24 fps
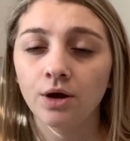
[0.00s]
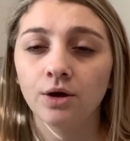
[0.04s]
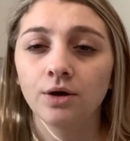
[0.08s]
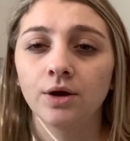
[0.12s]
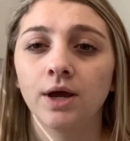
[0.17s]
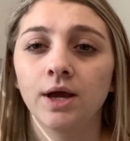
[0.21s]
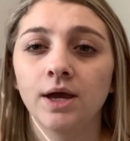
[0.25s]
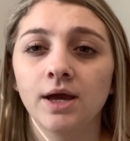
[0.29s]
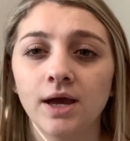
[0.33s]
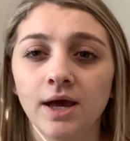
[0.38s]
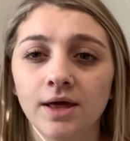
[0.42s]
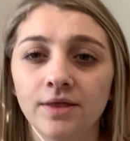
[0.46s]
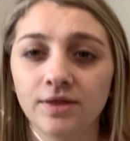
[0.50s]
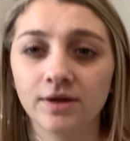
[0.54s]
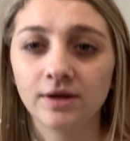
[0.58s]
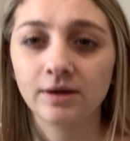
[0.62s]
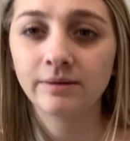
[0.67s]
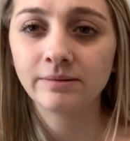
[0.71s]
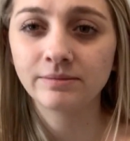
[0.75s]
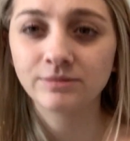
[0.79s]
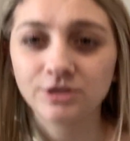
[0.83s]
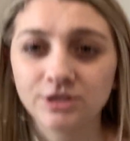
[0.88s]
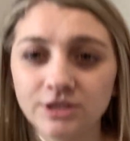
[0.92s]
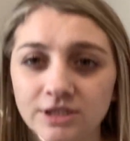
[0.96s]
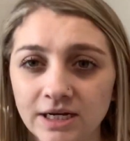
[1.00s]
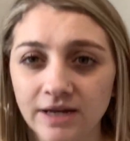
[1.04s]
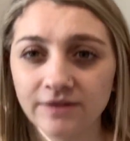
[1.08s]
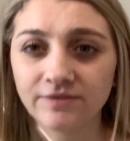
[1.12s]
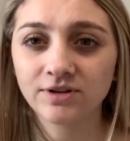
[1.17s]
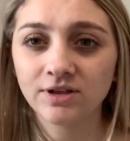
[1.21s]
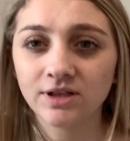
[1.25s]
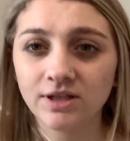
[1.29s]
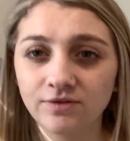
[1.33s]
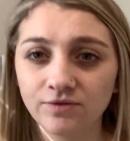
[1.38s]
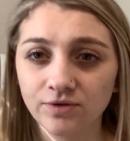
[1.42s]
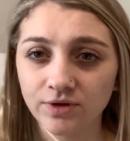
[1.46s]
Okay, I think I'm just gonna have
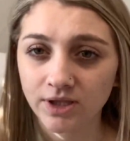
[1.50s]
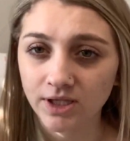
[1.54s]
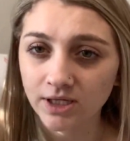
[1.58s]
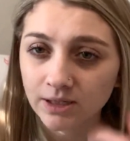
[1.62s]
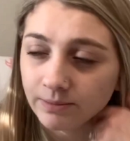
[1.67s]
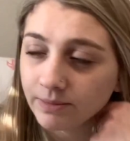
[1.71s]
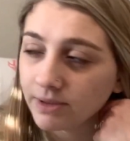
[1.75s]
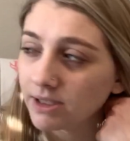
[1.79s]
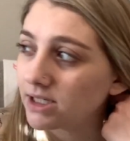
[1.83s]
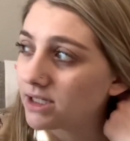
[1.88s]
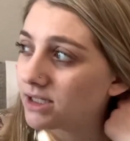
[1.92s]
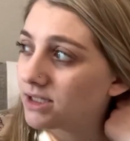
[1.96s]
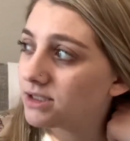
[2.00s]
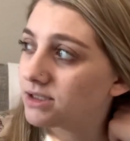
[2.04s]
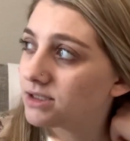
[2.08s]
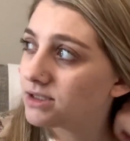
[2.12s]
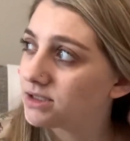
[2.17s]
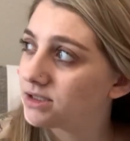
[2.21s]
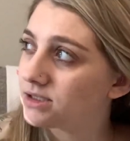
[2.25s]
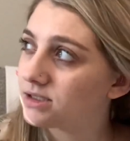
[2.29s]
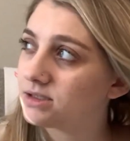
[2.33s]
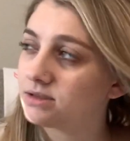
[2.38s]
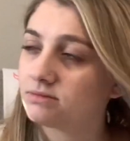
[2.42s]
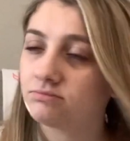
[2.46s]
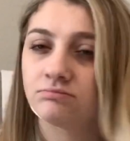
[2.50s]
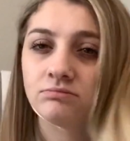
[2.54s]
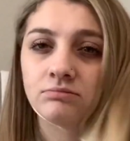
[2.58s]
to live with it because